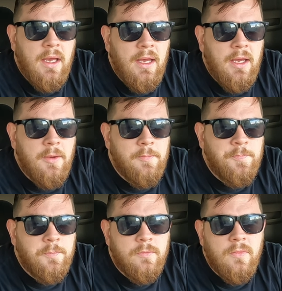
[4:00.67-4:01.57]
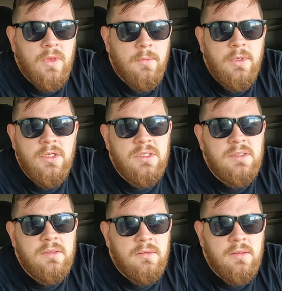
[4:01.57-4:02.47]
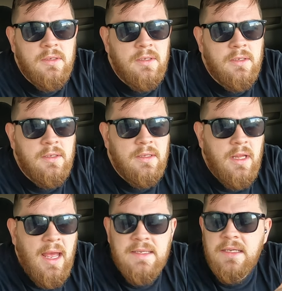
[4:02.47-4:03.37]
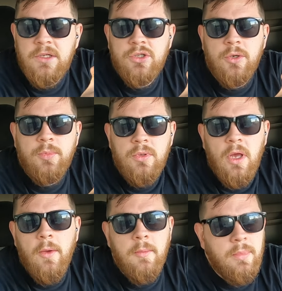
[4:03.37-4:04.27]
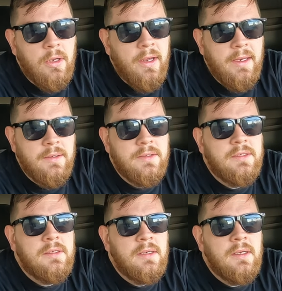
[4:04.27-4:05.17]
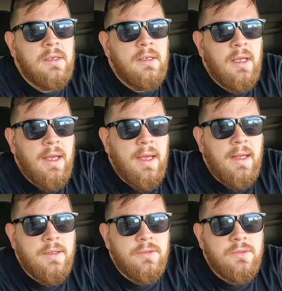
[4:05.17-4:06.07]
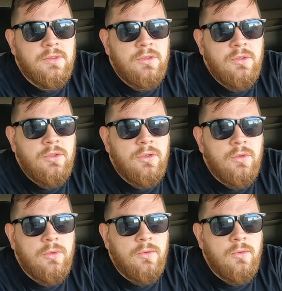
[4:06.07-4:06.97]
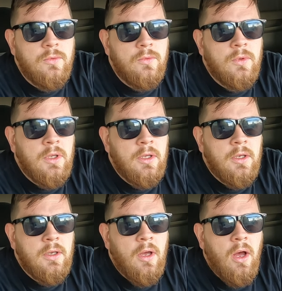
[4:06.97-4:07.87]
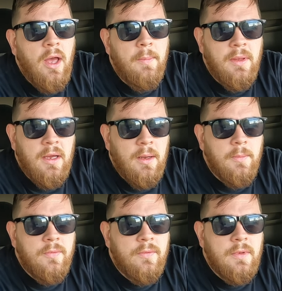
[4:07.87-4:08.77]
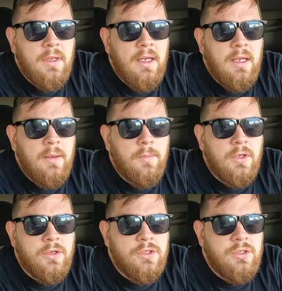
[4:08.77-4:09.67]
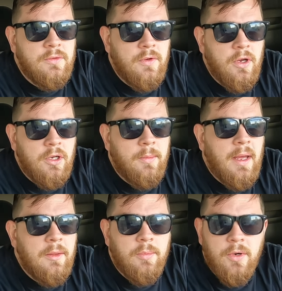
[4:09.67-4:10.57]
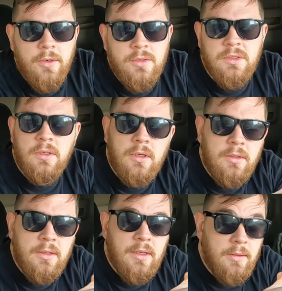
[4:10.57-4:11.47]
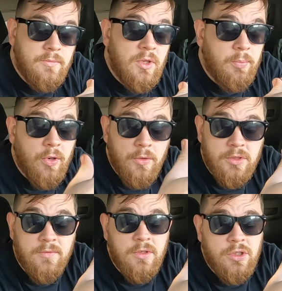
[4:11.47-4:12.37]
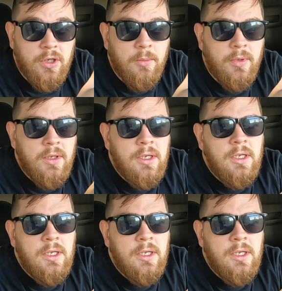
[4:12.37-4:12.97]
Because as any job, you go in blind and you hype it up because you've heard about the pros and the pros of the job,